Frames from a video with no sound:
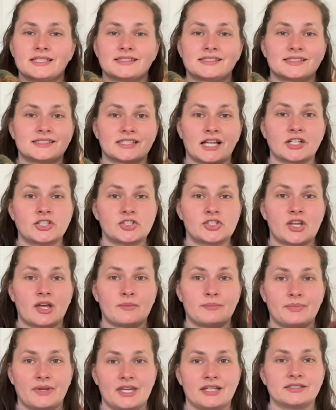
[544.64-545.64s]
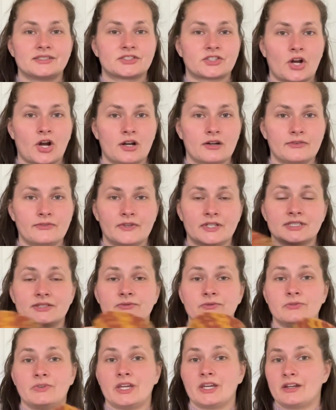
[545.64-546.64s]
such a big scarf, it's
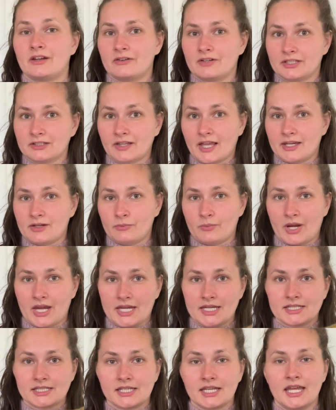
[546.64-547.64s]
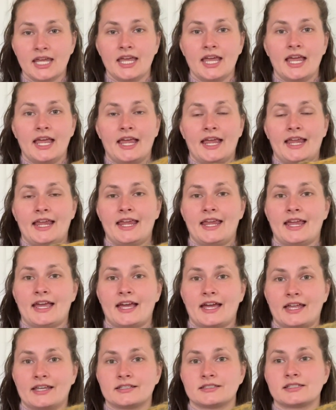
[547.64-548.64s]
very lightweight
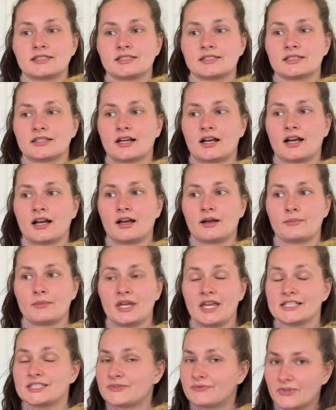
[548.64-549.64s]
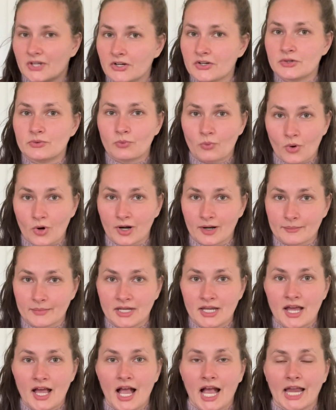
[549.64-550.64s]
and it's very warm.
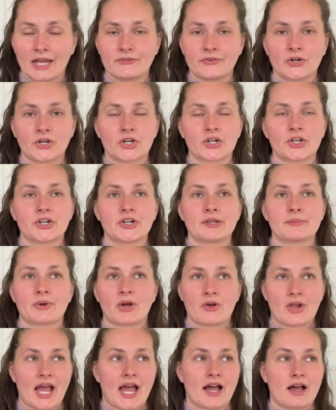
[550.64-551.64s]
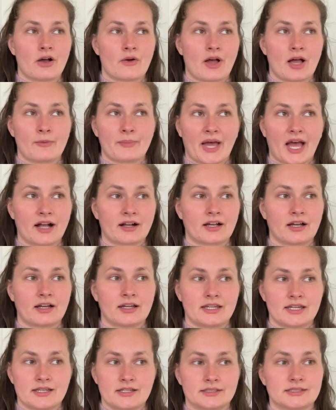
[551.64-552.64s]
I've heard about how alpaca
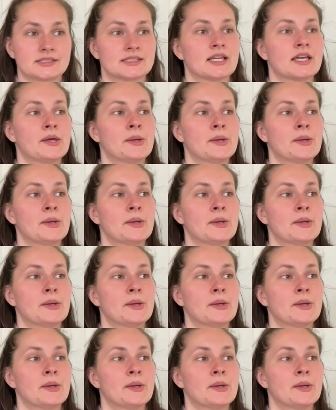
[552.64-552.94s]
is